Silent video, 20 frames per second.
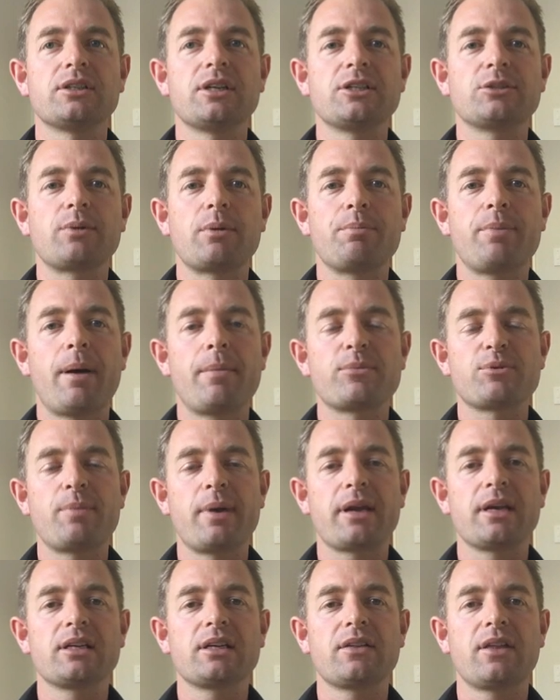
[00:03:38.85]
needs to be pumped
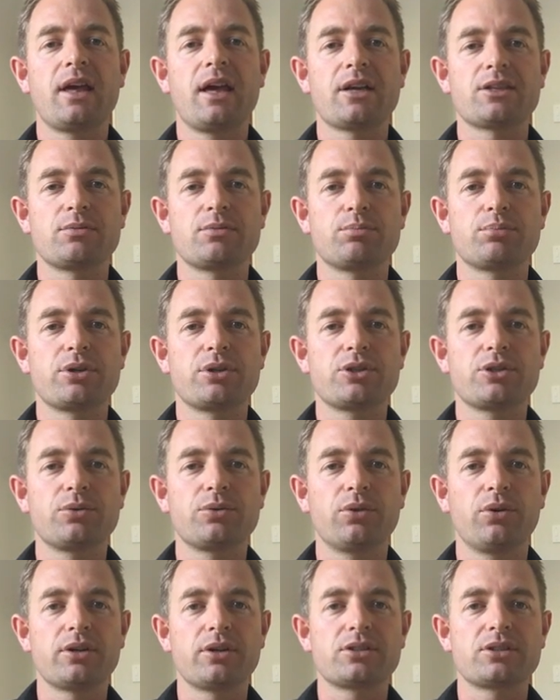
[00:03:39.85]
back into the house and
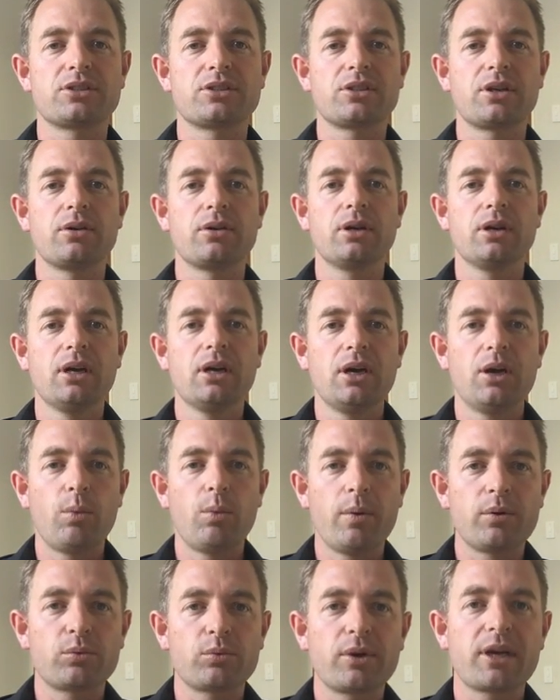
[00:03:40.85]
pressurized. So
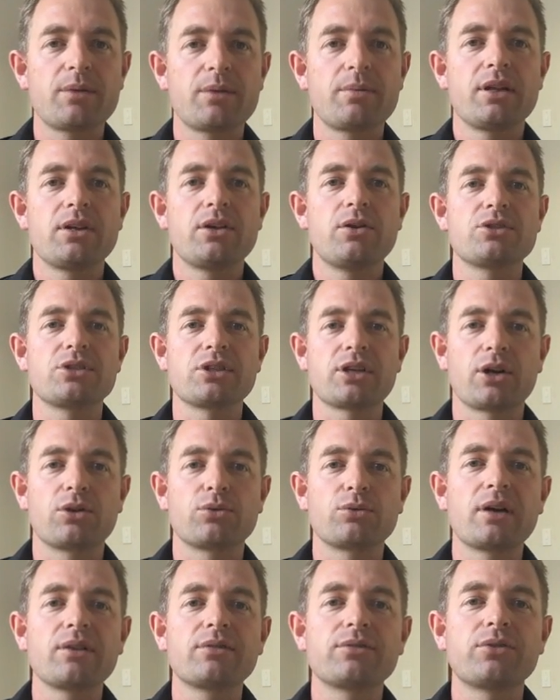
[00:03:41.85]
we would recommend using a
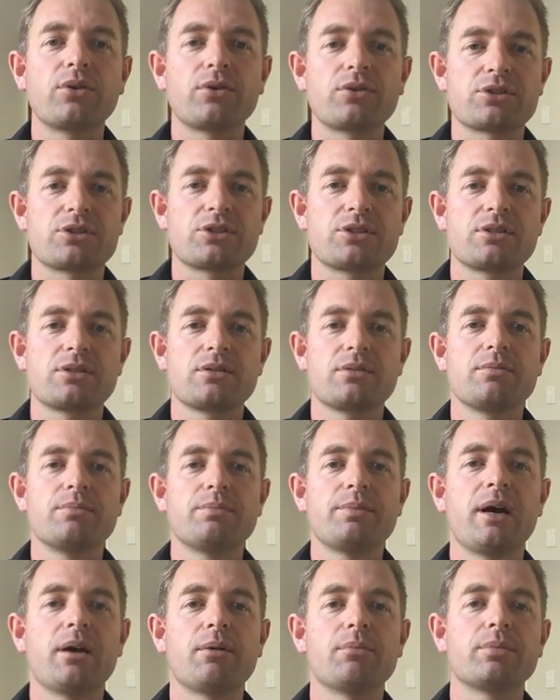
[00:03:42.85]
Grundfos
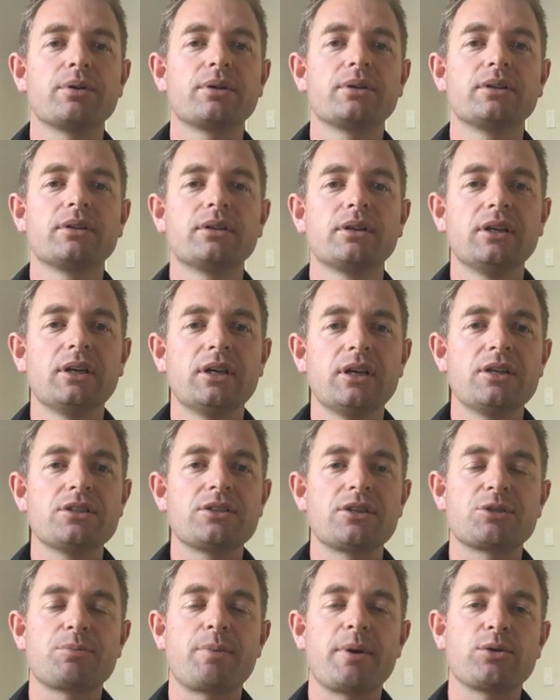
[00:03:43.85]
pump.
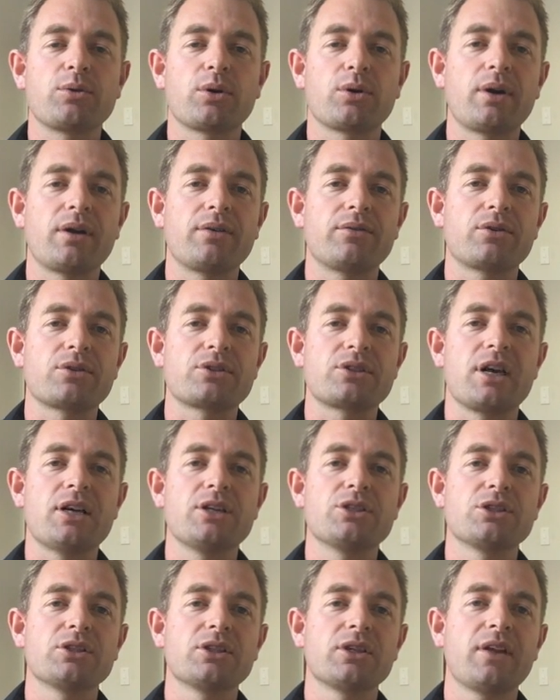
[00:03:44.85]
So speak to a Grundfos
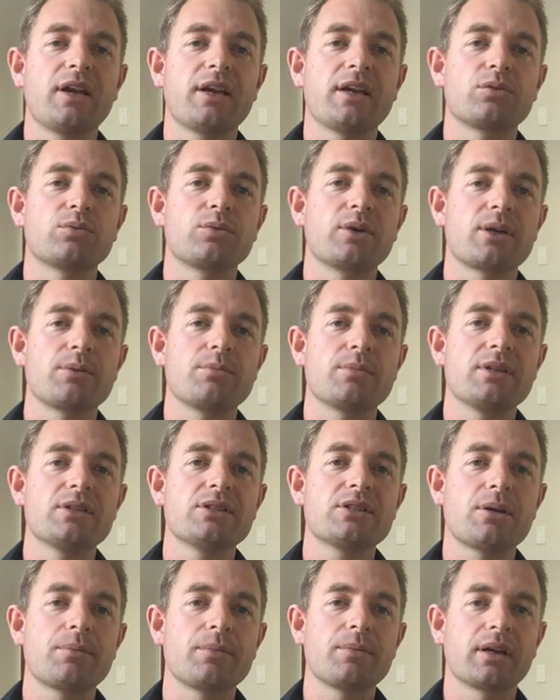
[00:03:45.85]
agent and they can
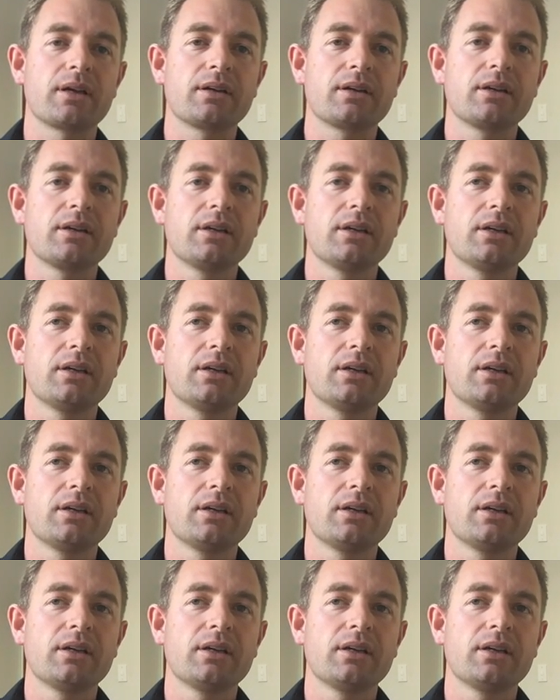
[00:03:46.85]
recommend something.